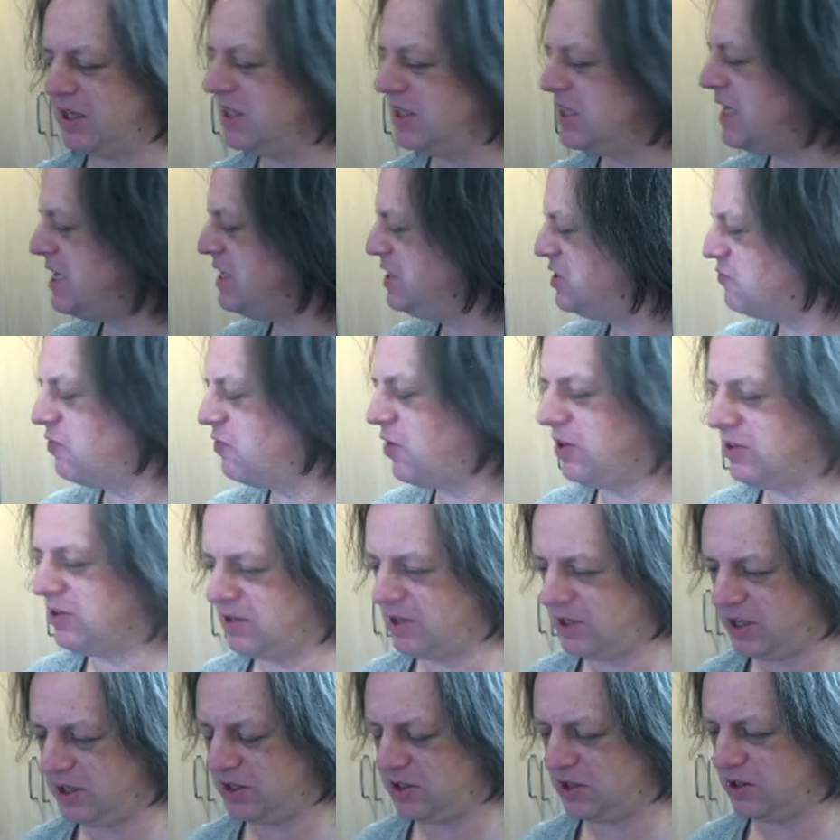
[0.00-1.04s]
It's his fault
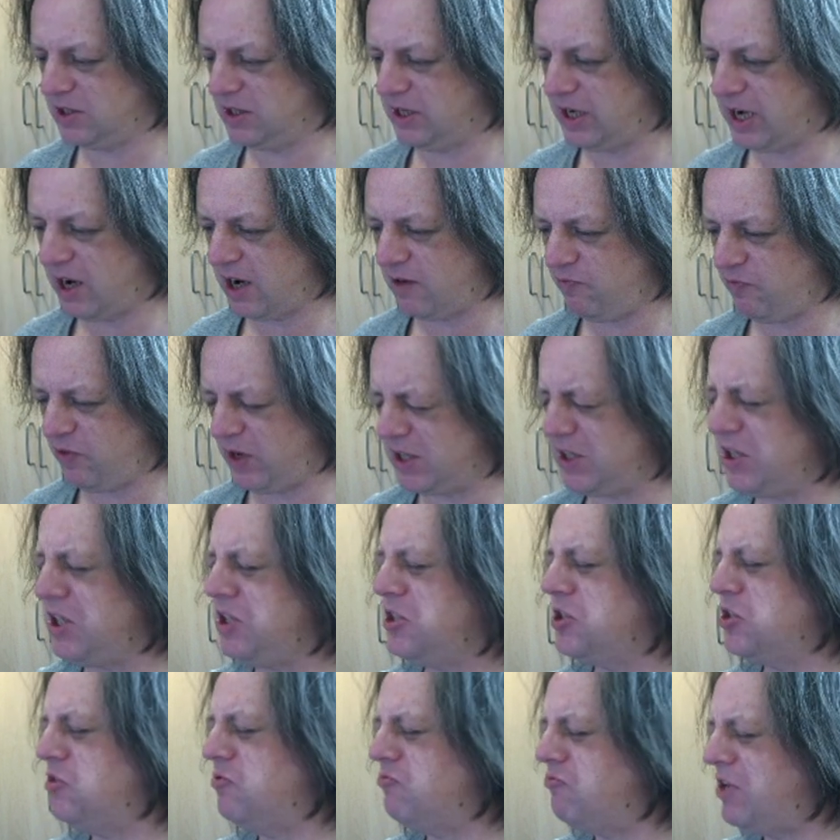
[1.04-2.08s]
that it doesn't get fixed. He
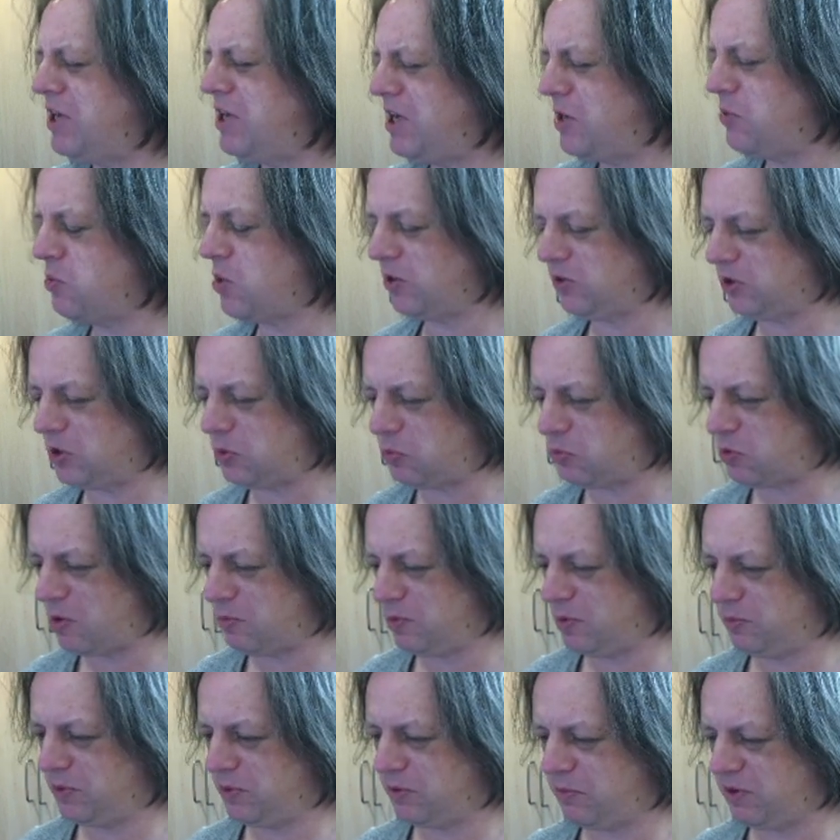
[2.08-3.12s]
doesn't really want the
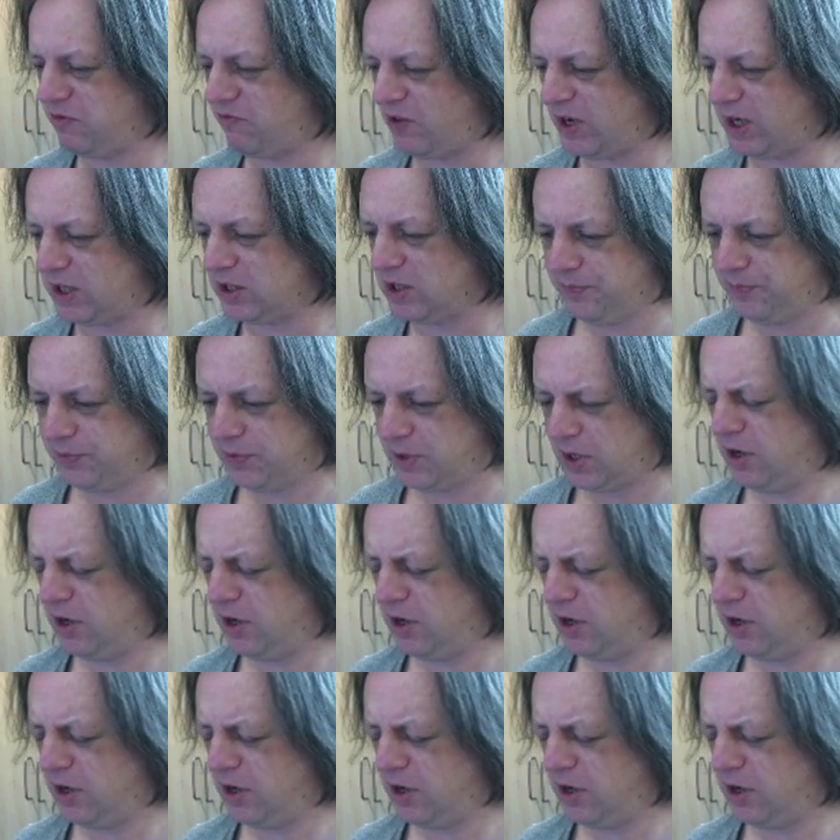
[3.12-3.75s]
problem to be fixed.